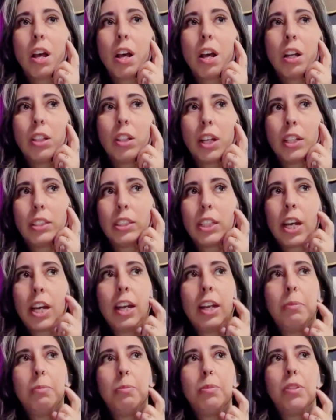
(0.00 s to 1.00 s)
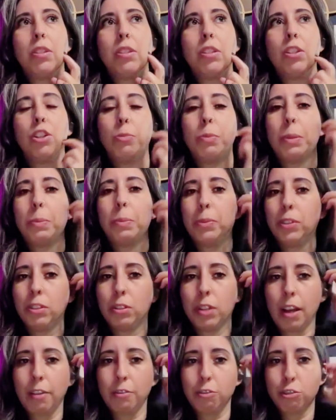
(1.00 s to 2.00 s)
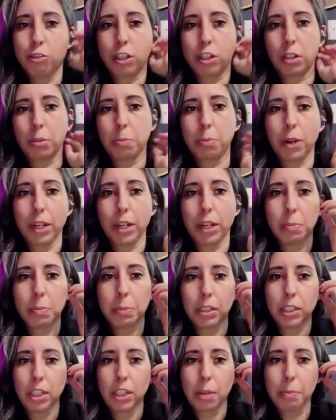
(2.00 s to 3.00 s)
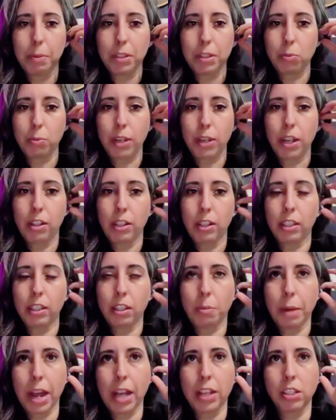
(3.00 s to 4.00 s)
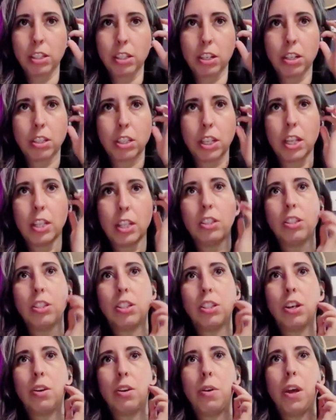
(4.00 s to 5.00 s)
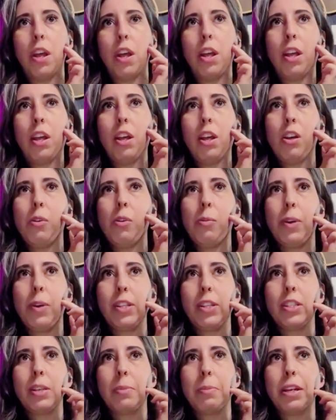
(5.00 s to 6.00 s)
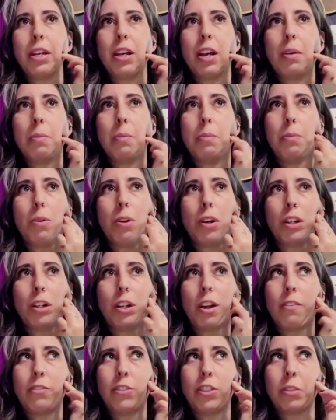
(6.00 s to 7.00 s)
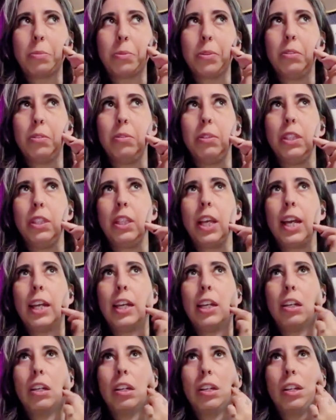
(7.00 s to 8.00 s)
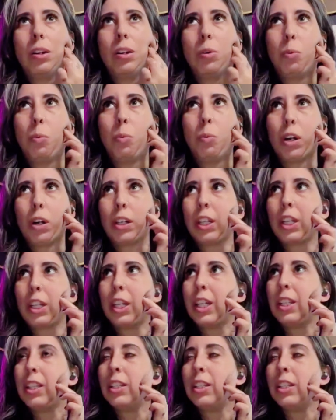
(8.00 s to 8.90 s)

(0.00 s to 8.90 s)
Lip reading: A lot of times, people do have trigger points built up as well in their masters. And so once they become more comfortable with like working